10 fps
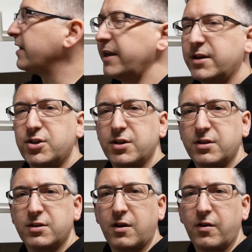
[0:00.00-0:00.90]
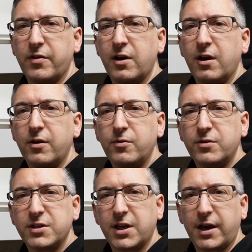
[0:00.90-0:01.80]
connections on the load
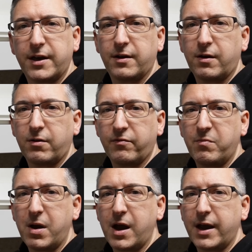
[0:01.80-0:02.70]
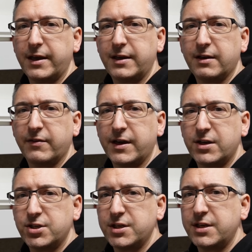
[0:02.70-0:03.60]
side of my Give
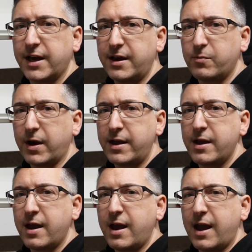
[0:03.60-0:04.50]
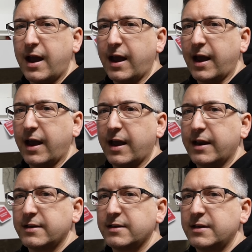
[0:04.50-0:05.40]
Energy gateway,
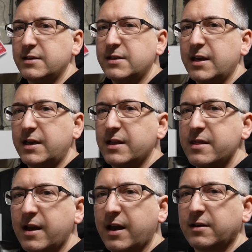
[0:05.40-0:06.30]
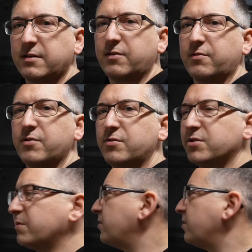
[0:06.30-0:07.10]
and he's taken that through to